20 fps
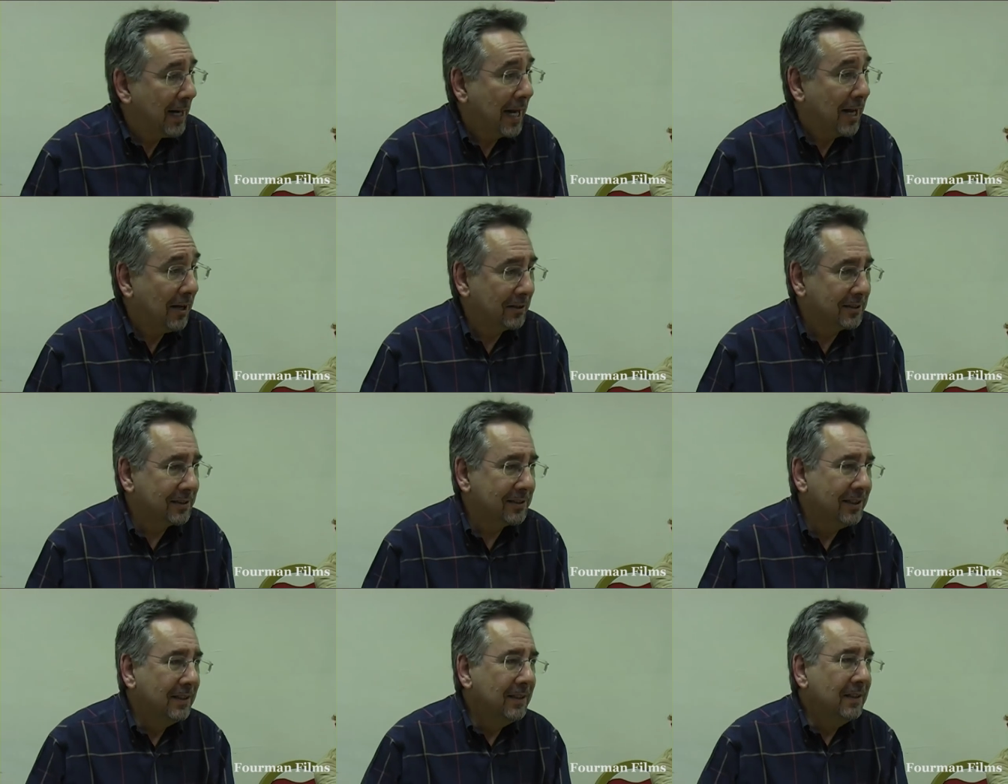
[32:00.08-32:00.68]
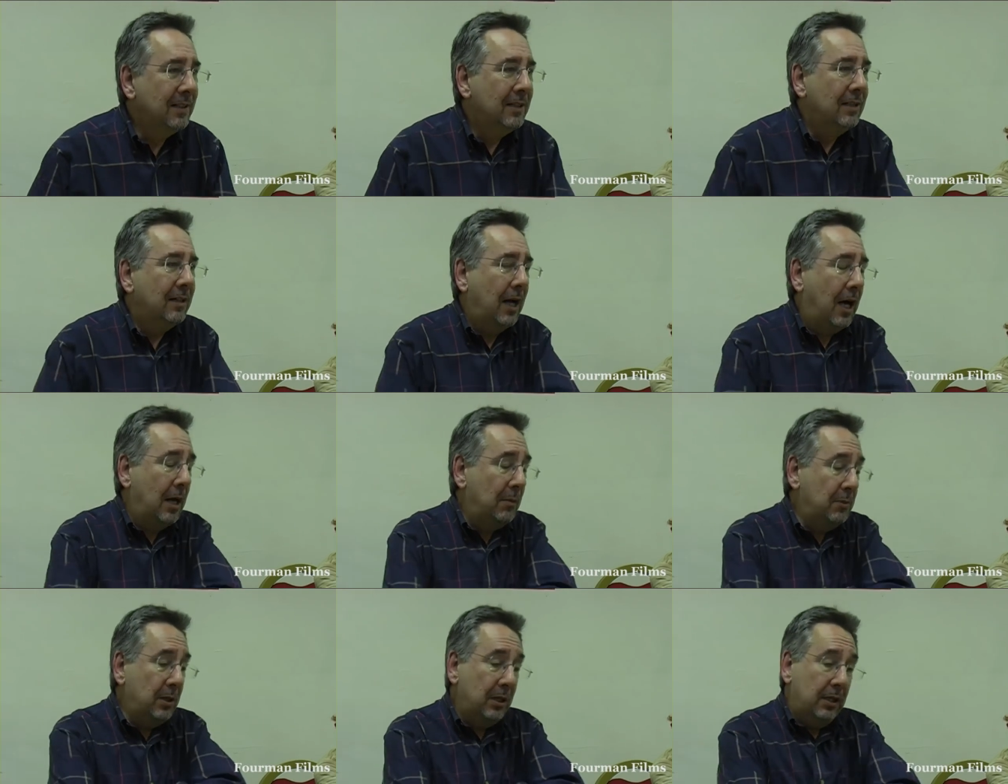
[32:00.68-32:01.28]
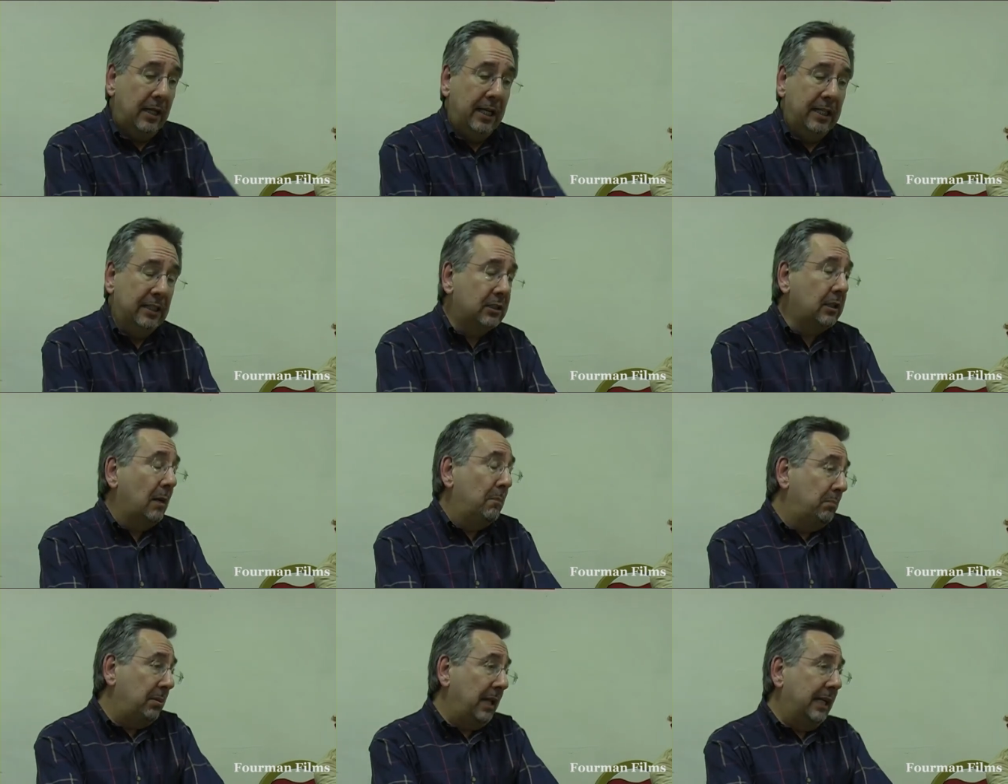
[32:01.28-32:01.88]
else. In
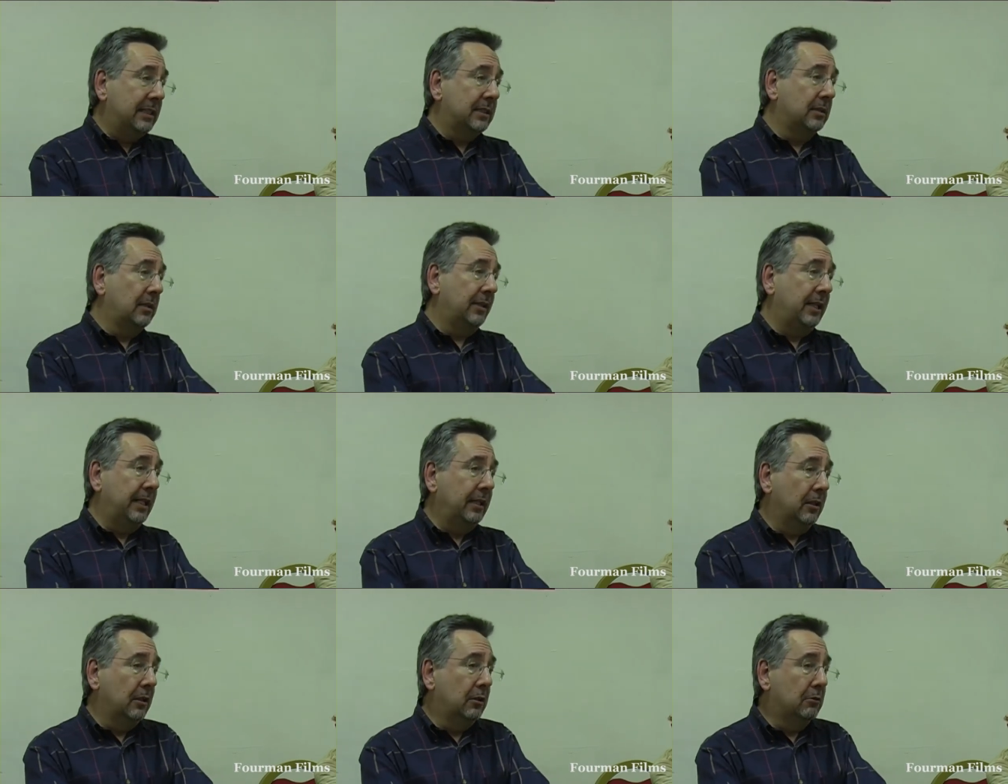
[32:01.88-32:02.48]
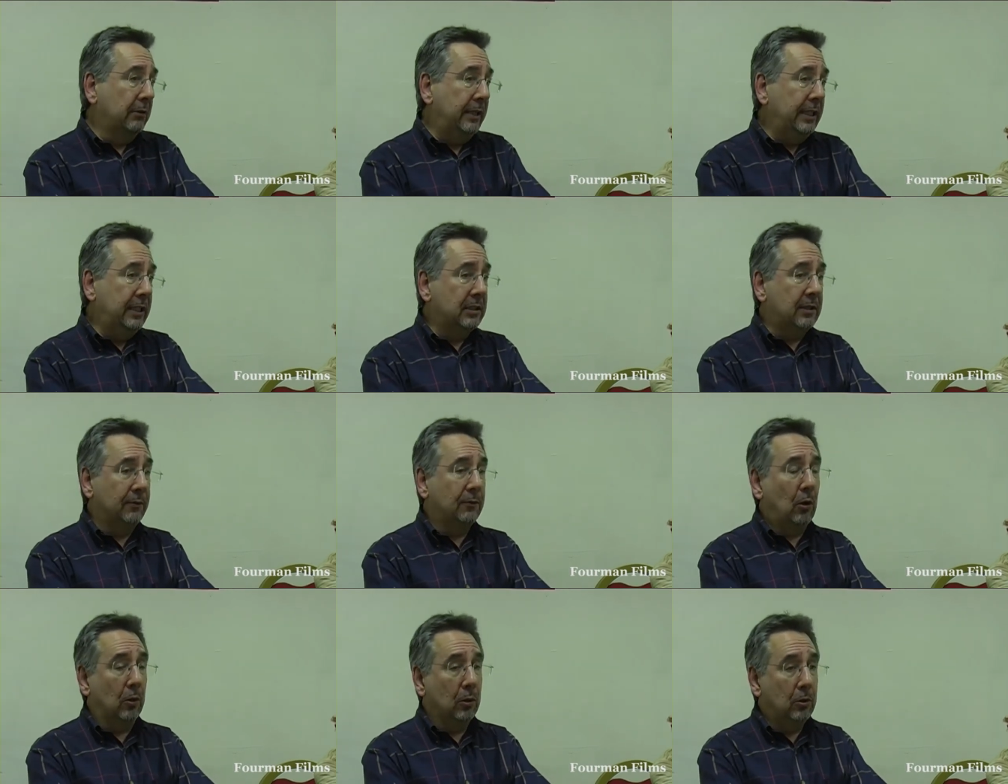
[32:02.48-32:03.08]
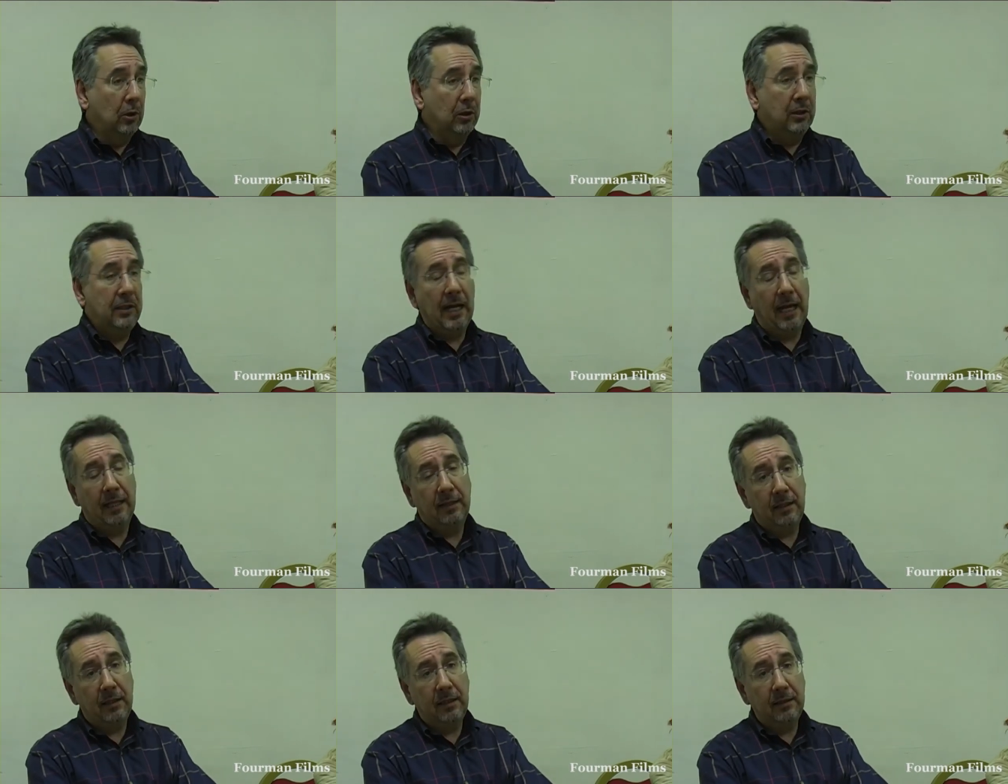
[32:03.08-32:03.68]
some places, I think the Greens have got good
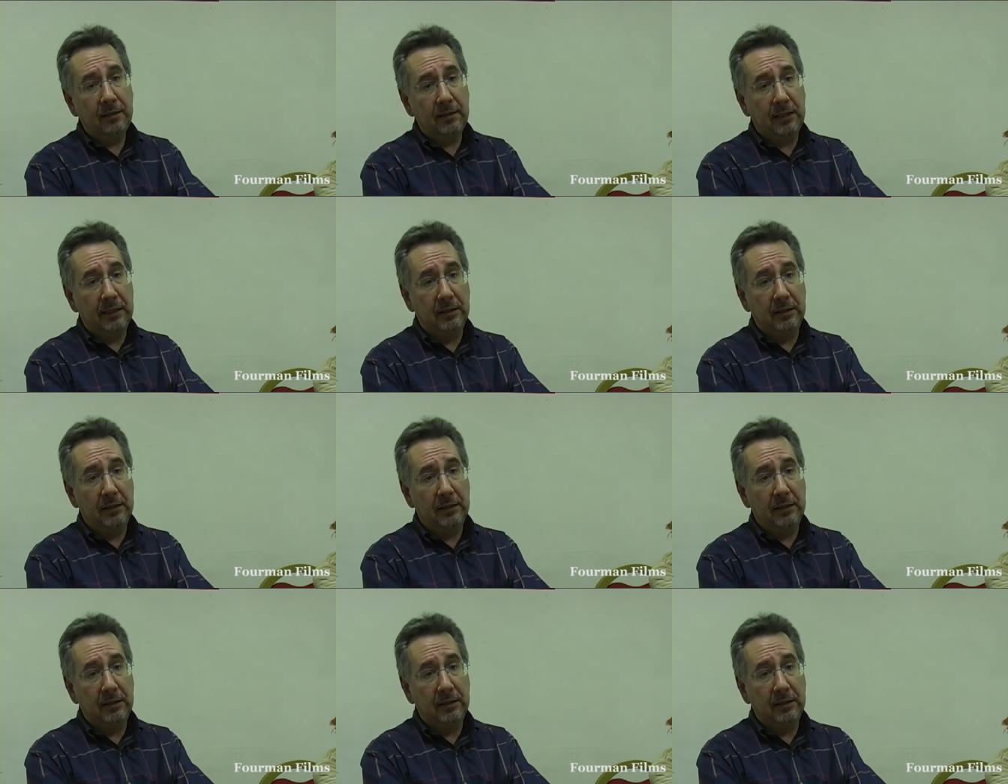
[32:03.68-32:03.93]
candidates.